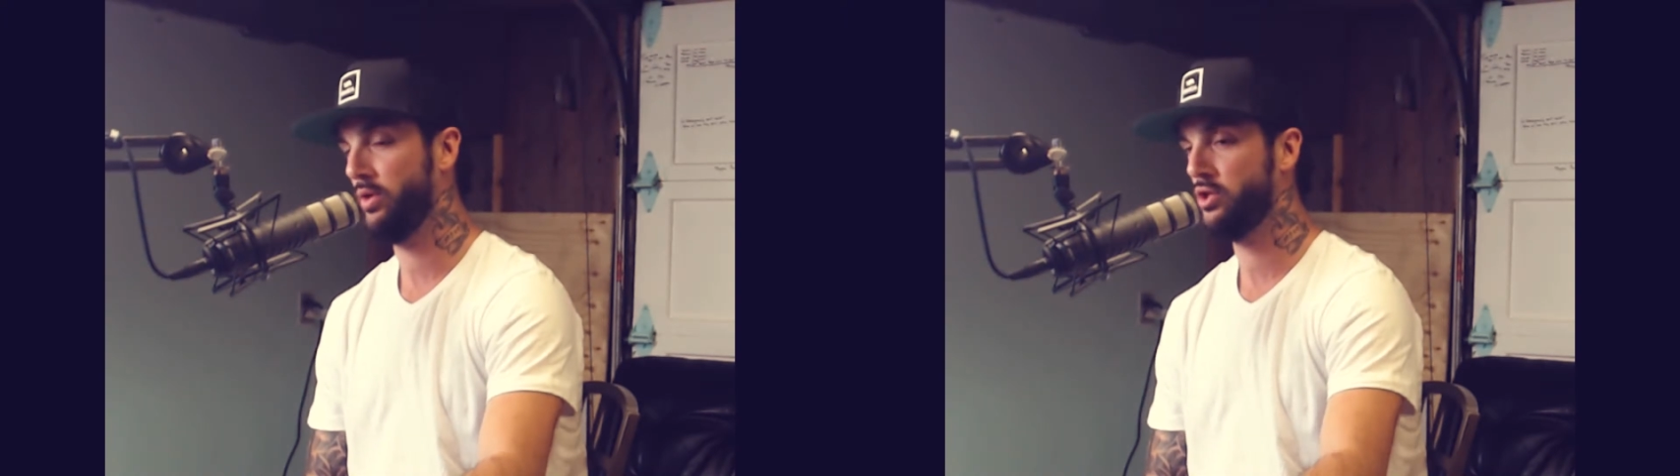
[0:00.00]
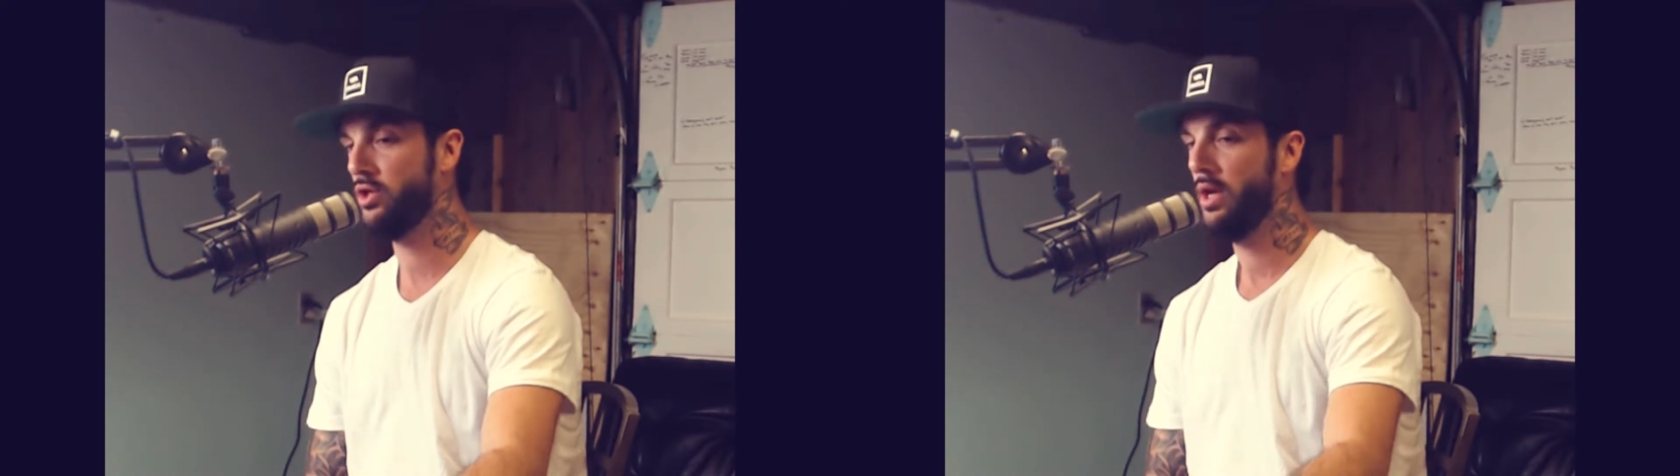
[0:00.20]

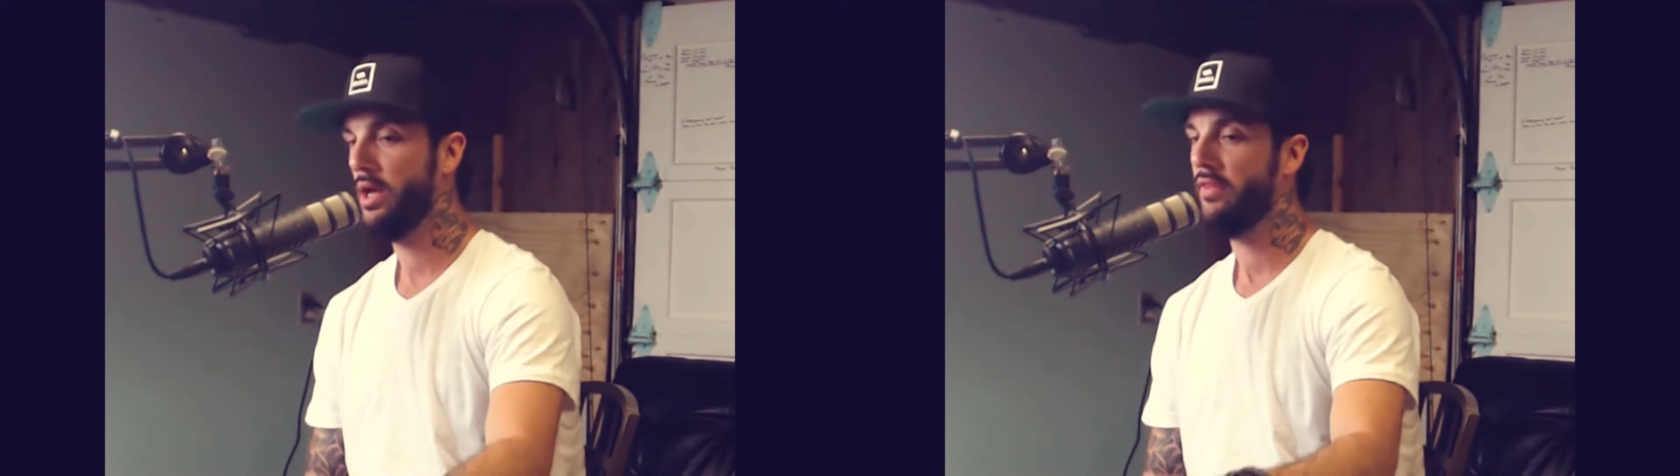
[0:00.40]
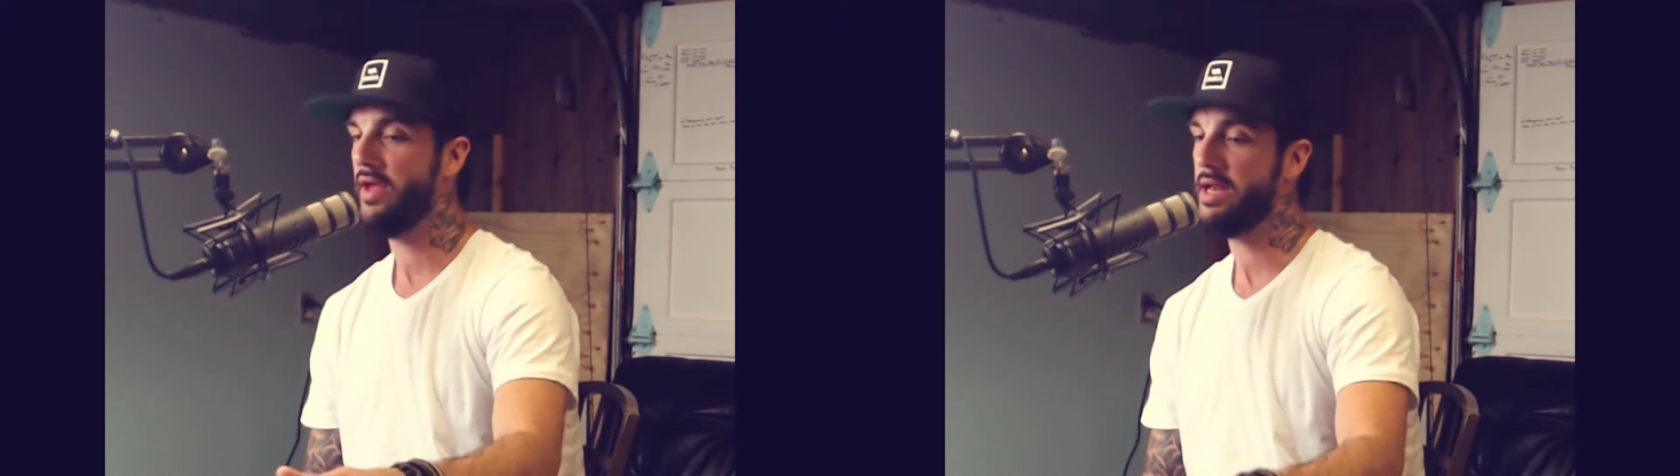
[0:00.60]
which
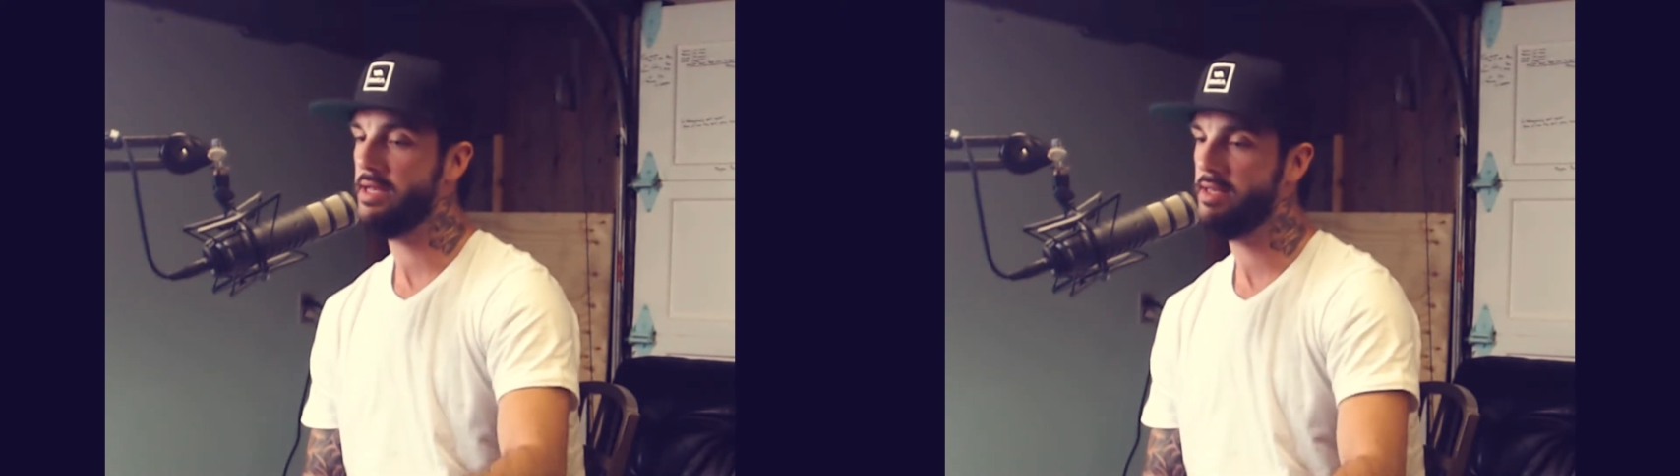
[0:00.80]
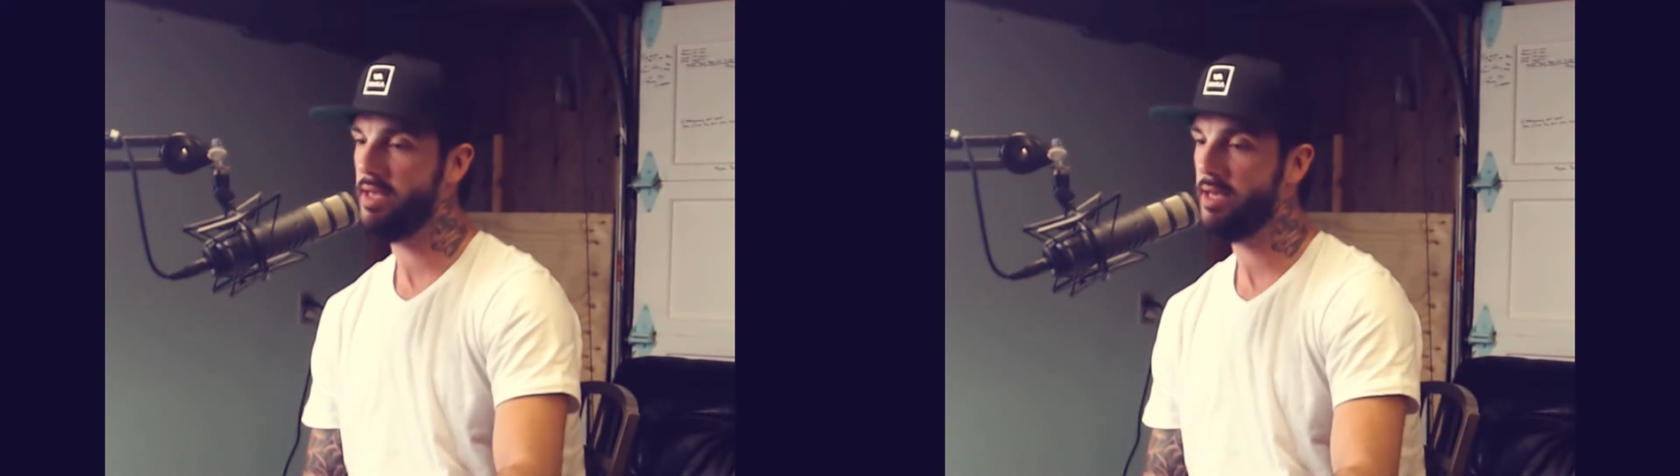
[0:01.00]
they
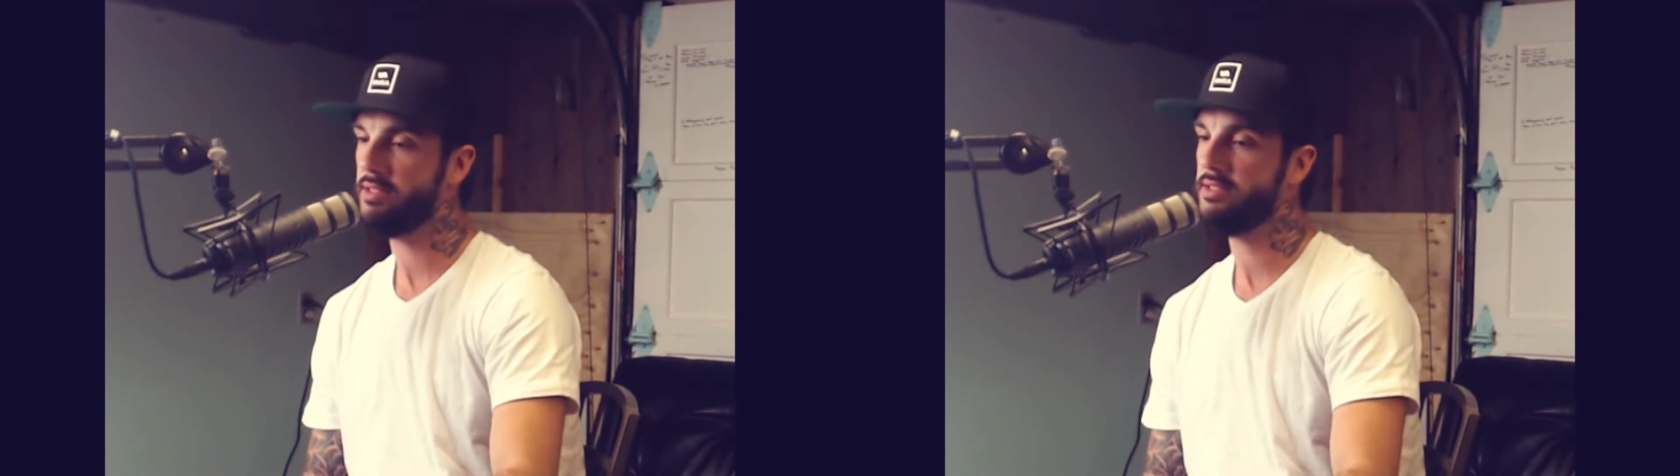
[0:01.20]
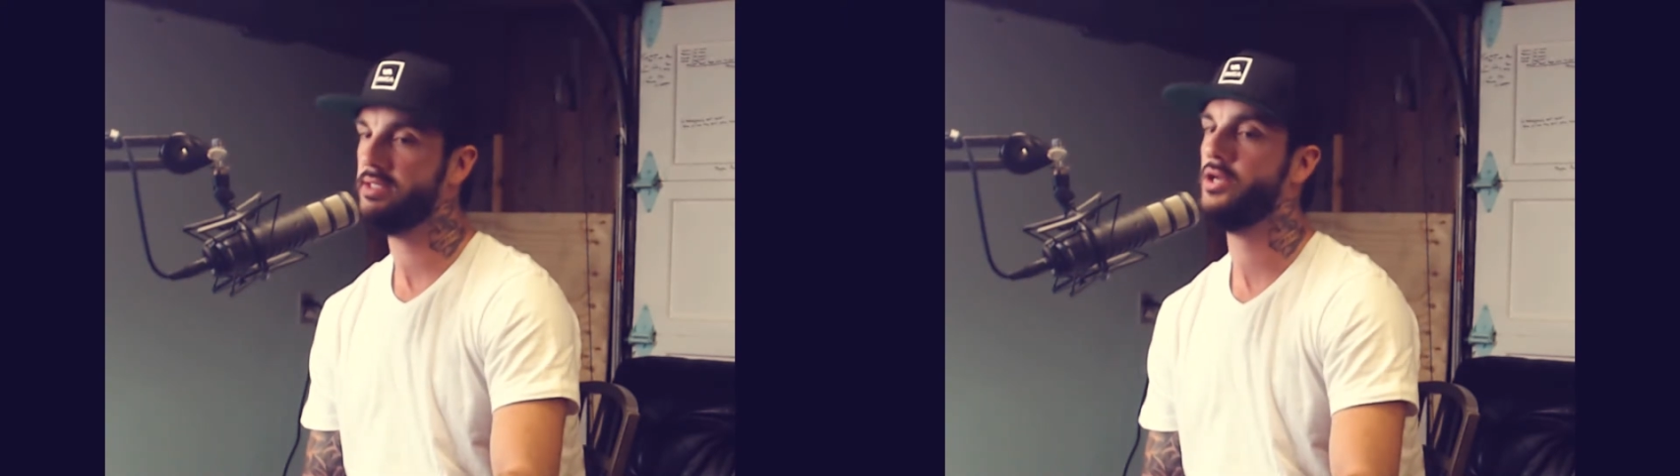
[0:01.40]
did
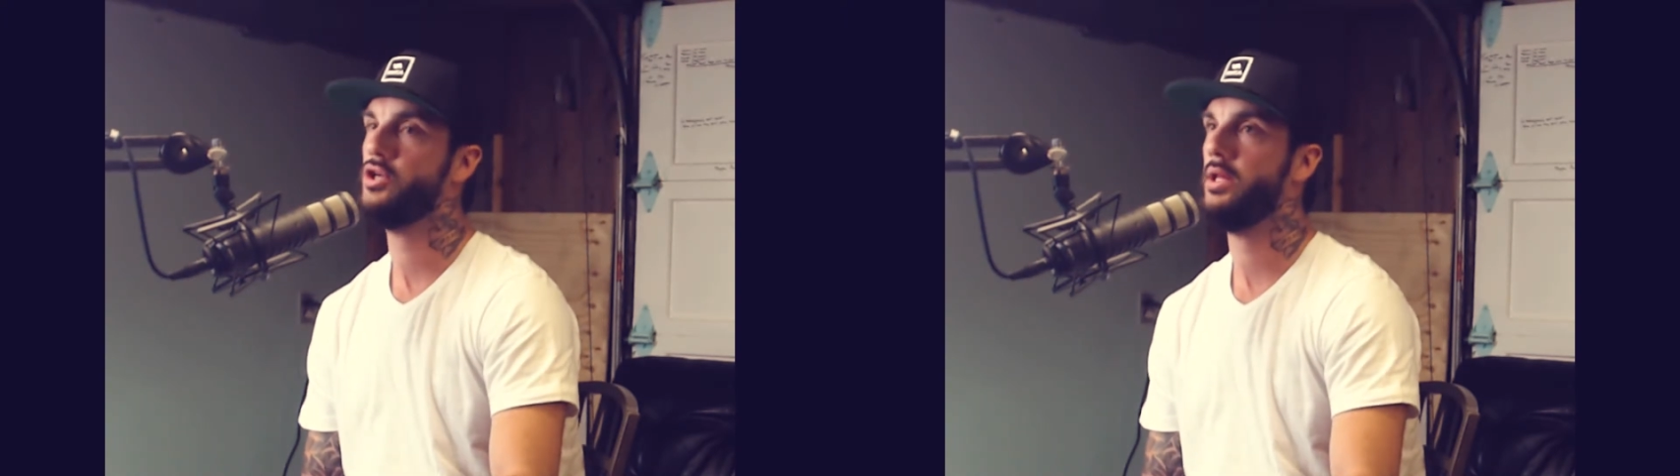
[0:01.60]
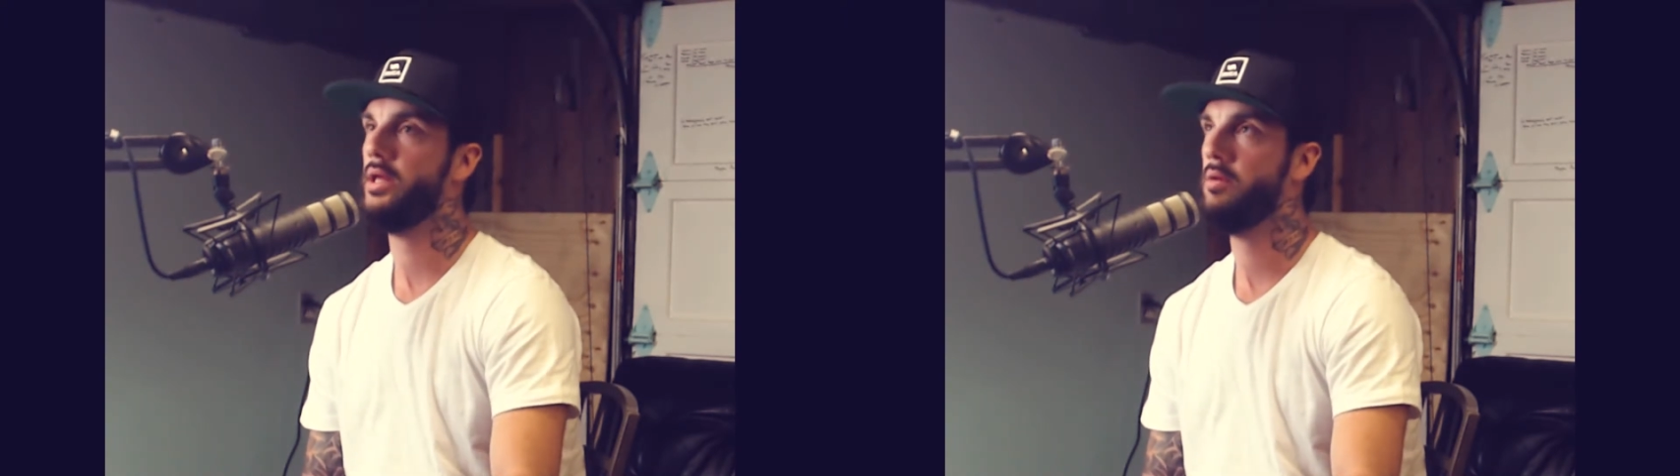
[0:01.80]

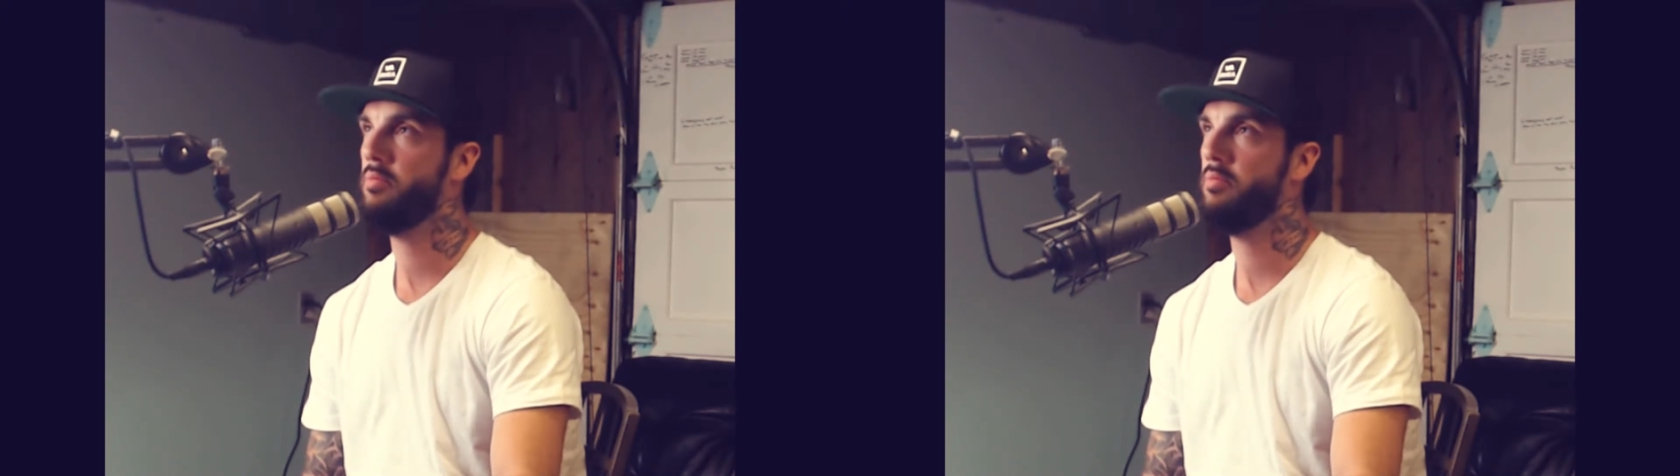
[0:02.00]
essentially,